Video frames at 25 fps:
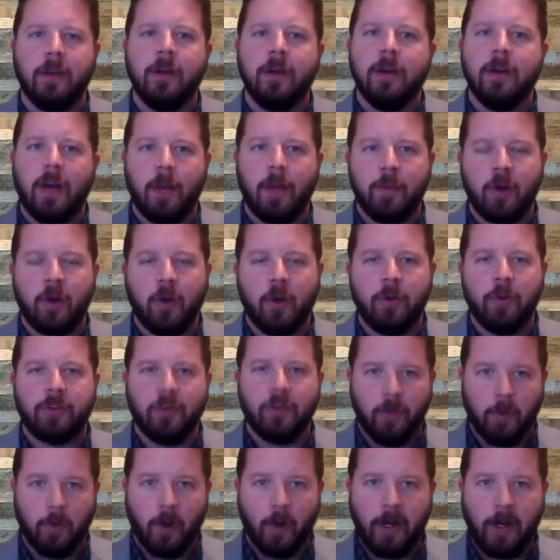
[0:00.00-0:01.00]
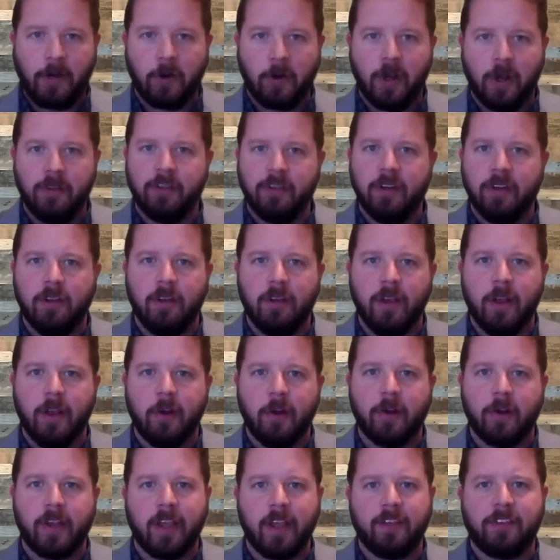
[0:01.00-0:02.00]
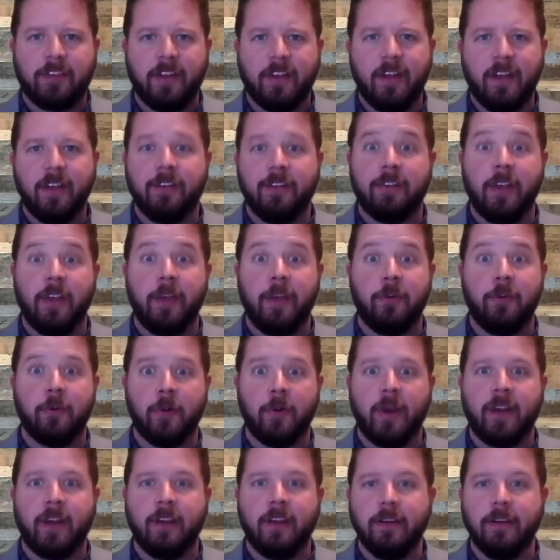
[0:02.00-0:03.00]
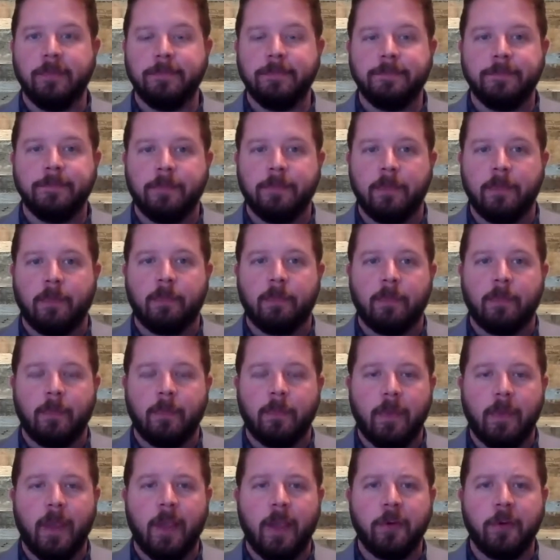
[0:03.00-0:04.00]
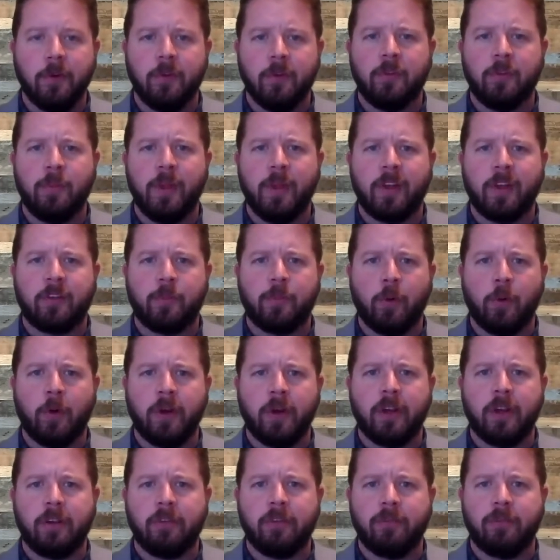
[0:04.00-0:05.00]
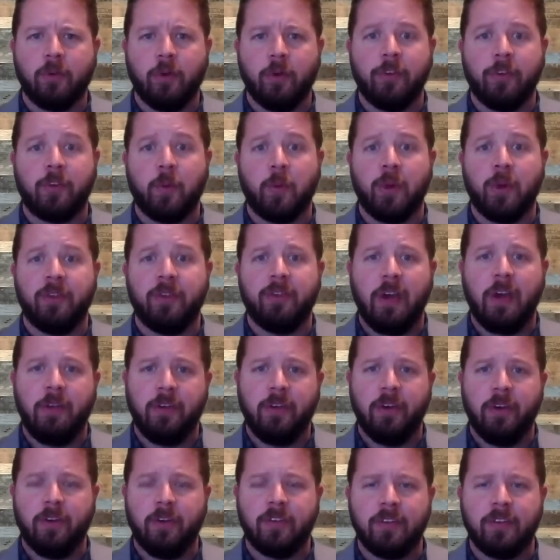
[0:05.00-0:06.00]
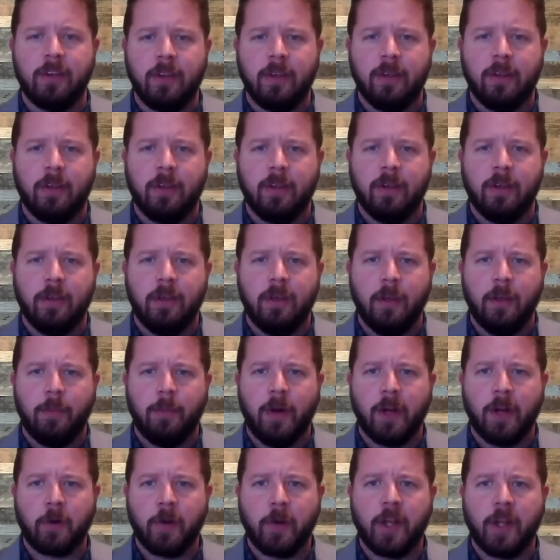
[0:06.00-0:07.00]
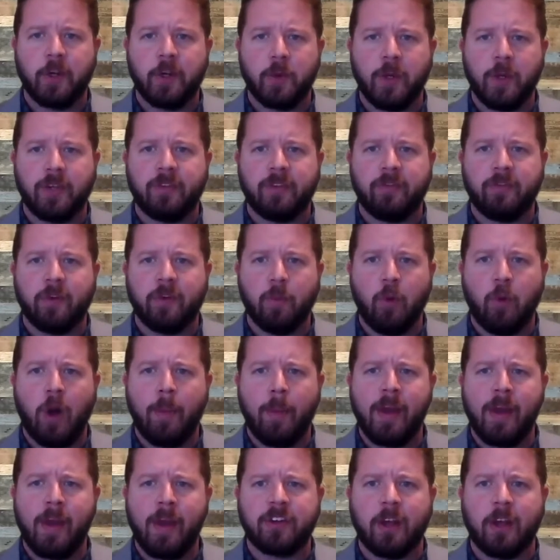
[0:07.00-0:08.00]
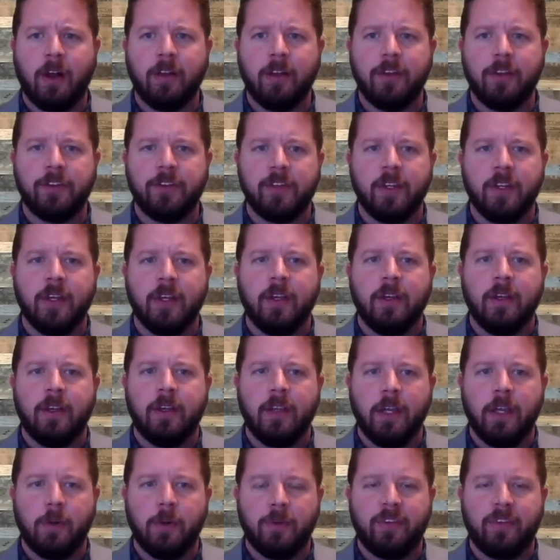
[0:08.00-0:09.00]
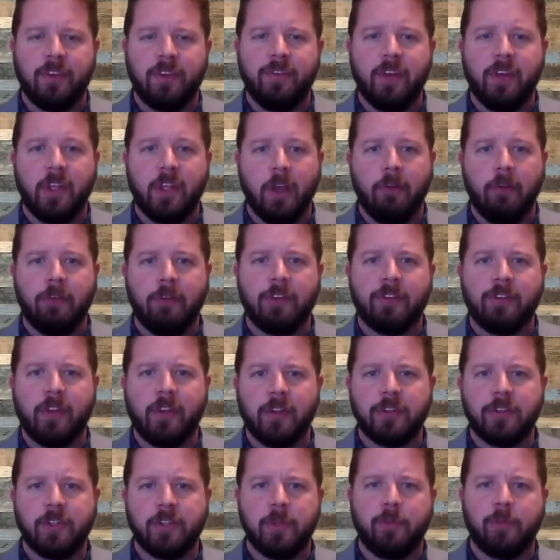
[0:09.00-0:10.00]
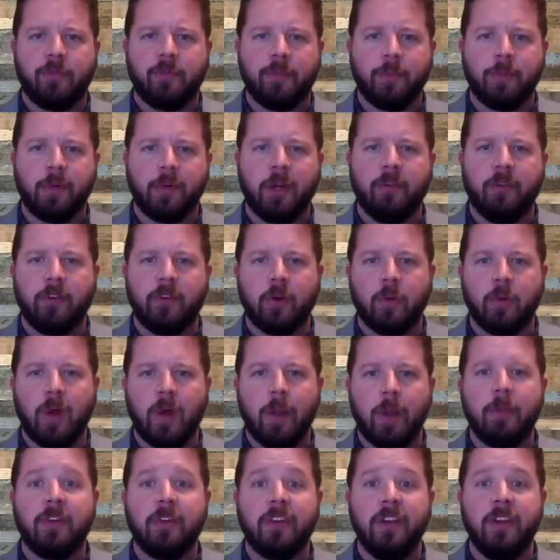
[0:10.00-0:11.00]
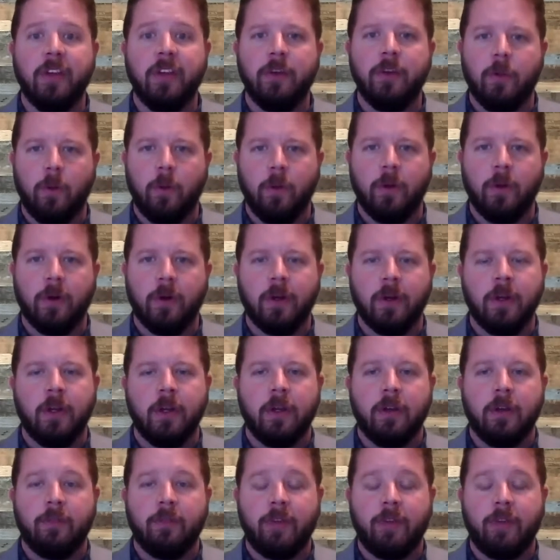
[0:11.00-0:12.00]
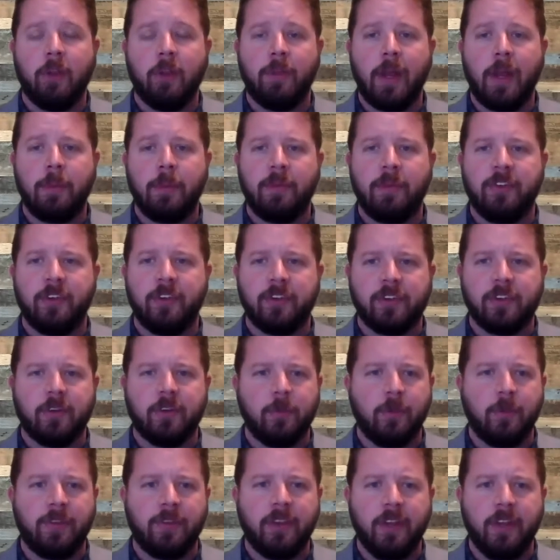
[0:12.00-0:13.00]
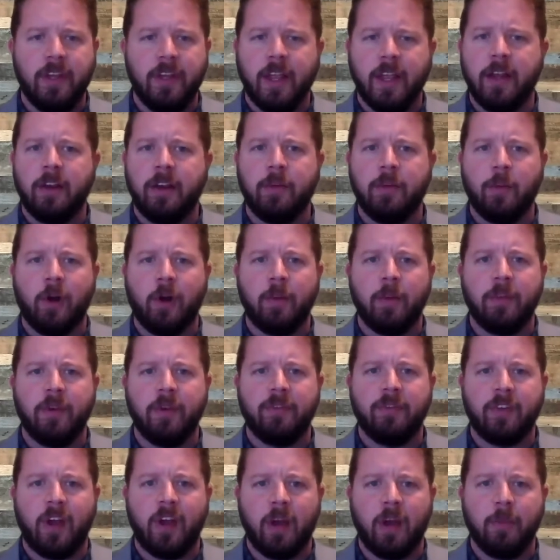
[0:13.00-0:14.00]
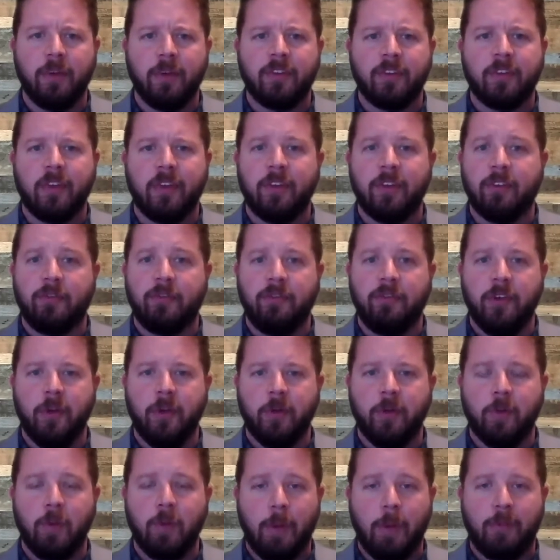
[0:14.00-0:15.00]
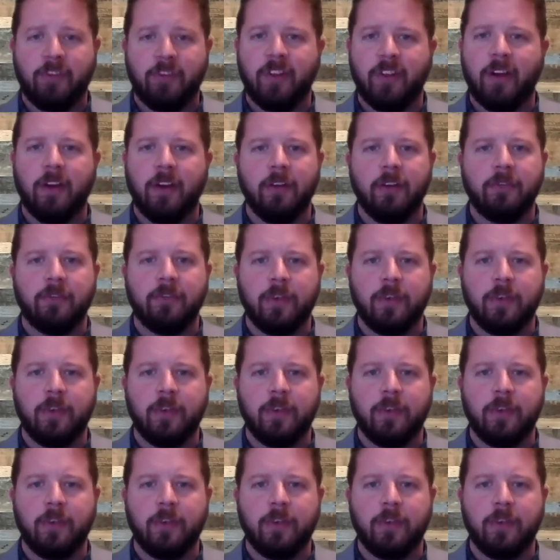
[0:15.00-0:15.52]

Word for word: I'm your host, Ryan Craven, and our guest today is Andrew Reinke. Andrew has been exporting for over twenty-five years. Upon graduation from Wabash College, he received a governor's fellowship from Governor Robert D. Orr, followed by a position with Indiana Department of Commerce as a field representative.